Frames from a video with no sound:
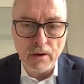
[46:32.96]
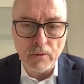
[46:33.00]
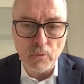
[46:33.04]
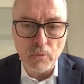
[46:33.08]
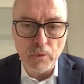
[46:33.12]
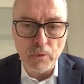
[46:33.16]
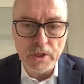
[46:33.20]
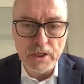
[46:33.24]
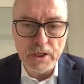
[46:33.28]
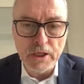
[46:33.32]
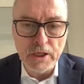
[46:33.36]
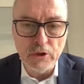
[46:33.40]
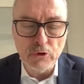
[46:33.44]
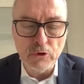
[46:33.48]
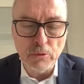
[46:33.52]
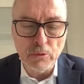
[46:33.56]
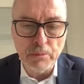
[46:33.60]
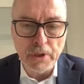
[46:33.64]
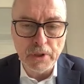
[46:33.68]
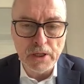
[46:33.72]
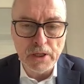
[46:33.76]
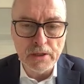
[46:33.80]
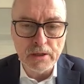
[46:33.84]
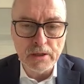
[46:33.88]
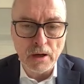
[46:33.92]
we need to
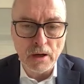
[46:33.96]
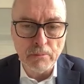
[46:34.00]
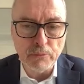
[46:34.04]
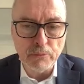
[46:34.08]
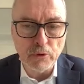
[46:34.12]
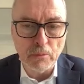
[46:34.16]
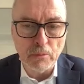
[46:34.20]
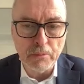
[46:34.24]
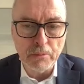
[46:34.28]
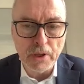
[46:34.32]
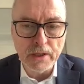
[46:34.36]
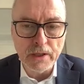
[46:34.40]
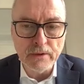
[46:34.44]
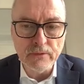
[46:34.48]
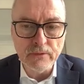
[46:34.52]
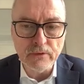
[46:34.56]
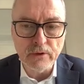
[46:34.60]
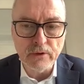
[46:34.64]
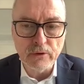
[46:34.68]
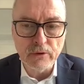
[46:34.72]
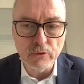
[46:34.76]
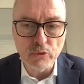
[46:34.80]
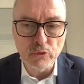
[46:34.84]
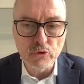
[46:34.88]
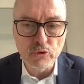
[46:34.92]
build up proper
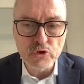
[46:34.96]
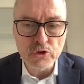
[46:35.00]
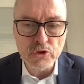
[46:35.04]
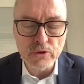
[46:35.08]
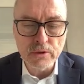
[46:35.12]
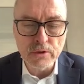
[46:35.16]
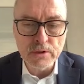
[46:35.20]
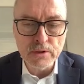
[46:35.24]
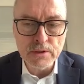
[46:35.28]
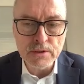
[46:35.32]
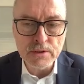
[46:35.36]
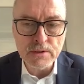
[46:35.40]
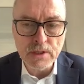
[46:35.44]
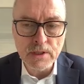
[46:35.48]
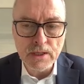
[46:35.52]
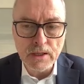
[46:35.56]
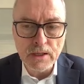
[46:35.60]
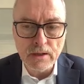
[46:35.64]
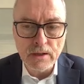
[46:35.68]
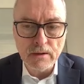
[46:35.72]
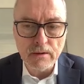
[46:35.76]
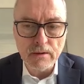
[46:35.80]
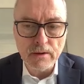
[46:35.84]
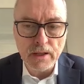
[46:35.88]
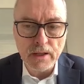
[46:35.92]
institutions.
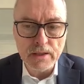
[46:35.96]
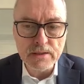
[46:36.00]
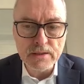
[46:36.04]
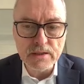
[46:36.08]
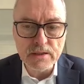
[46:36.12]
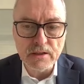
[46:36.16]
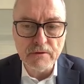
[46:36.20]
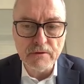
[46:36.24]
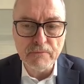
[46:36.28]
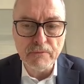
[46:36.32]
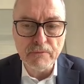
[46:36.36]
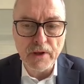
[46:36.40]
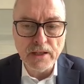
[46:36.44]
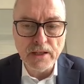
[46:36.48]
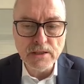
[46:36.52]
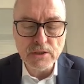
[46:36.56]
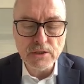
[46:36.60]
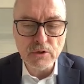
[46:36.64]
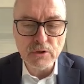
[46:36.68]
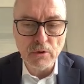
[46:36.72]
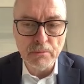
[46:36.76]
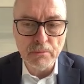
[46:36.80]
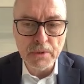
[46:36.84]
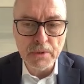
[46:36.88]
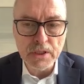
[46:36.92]
That's a defense
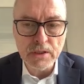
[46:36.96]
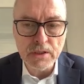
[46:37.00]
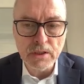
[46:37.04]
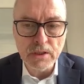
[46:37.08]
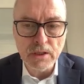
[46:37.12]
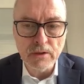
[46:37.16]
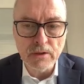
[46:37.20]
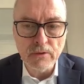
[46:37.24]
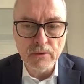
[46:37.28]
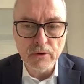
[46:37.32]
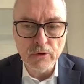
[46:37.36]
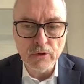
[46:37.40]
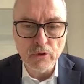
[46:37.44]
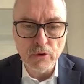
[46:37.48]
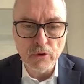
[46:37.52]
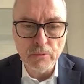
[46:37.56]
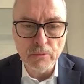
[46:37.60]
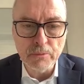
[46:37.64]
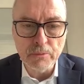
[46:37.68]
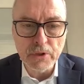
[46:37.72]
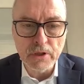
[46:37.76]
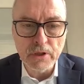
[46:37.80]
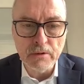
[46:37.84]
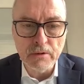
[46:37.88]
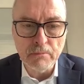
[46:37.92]
committee in the
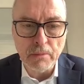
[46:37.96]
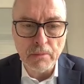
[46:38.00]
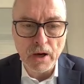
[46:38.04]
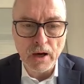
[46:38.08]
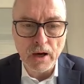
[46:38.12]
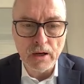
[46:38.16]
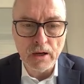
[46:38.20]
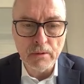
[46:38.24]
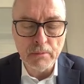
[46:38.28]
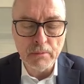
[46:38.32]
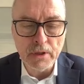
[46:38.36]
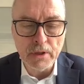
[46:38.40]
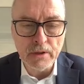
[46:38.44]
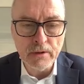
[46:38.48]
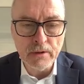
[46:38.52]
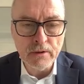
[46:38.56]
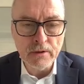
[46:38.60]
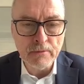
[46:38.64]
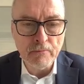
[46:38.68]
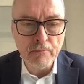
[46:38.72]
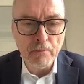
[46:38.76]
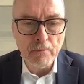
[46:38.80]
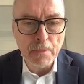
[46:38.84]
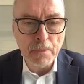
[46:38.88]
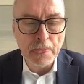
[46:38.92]
European Parliament.
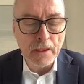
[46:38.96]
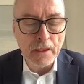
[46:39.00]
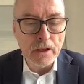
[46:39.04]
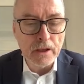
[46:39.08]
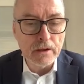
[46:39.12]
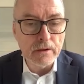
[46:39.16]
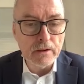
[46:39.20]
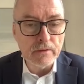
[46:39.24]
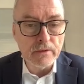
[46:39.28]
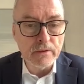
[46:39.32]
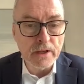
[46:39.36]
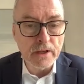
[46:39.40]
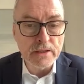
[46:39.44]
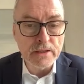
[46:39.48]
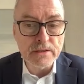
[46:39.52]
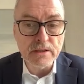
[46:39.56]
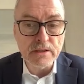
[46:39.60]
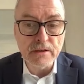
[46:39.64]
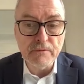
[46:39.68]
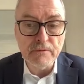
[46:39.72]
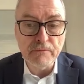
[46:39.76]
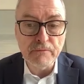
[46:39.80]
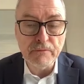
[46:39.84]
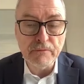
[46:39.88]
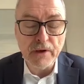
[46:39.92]
That's a
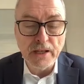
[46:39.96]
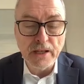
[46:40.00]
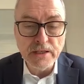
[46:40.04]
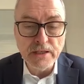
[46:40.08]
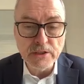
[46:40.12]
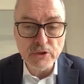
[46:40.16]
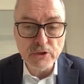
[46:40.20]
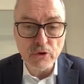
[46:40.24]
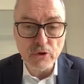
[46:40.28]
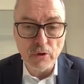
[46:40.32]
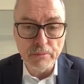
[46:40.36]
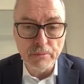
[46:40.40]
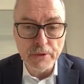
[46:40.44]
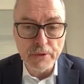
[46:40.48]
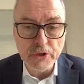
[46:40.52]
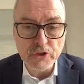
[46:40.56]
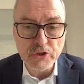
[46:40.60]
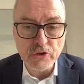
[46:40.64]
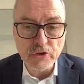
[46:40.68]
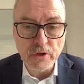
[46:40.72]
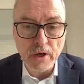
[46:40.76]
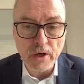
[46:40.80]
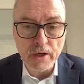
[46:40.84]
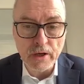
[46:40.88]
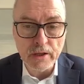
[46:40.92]
defense
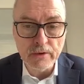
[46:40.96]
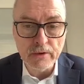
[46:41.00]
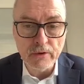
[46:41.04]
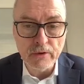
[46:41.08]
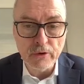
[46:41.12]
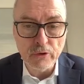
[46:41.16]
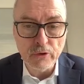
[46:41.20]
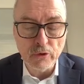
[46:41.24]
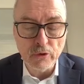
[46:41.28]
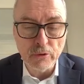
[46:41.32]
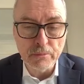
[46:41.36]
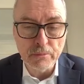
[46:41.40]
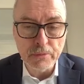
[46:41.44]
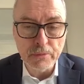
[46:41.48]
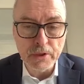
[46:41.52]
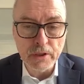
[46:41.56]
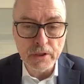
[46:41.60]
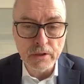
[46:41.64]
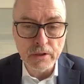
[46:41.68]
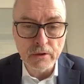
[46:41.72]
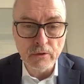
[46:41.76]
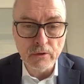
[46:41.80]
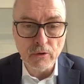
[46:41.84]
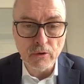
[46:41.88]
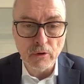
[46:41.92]
commissioner in the
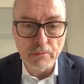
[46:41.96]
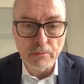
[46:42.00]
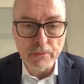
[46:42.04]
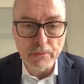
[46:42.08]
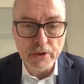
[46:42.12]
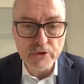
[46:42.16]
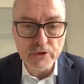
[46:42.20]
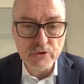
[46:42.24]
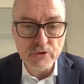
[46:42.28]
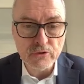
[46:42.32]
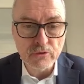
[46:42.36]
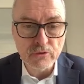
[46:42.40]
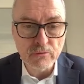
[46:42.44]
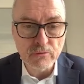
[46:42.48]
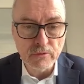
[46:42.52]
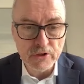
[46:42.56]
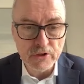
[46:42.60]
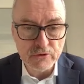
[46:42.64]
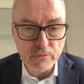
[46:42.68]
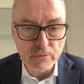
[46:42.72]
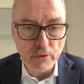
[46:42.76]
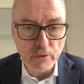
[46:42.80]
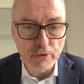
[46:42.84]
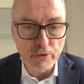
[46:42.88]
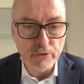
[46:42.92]
European Commission,
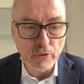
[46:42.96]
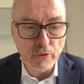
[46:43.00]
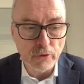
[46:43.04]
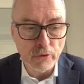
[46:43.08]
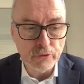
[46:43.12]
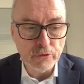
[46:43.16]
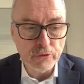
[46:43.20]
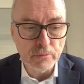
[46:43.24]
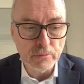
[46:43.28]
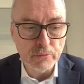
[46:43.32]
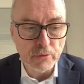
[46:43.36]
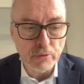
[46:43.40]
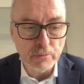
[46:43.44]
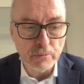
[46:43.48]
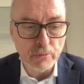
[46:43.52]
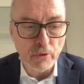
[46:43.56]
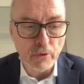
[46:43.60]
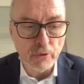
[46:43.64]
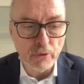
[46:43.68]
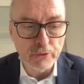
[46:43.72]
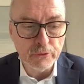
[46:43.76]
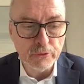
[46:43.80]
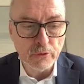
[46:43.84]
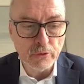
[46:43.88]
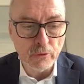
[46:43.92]
which was also
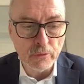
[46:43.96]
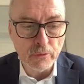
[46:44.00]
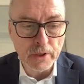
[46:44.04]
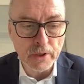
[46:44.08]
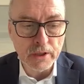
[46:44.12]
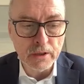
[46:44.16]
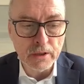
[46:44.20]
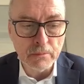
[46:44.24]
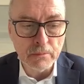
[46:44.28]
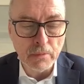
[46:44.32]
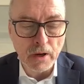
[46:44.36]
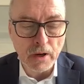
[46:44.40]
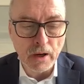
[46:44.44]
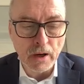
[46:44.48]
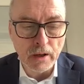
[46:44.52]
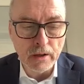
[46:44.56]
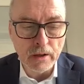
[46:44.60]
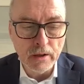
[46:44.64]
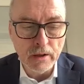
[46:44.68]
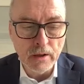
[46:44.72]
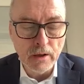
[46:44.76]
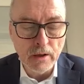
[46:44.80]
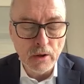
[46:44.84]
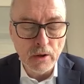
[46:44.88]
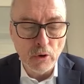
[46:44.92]
proposed already by
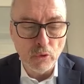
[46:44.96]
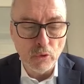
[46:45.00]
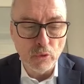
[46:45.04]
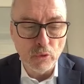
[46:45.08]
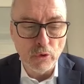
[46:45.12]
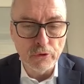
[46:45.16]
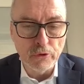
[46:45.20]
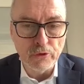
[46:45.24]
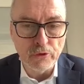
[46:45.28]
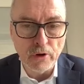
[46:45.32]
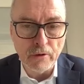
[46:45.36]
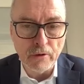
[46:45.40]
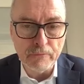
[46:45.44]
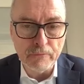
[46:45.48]
Ursula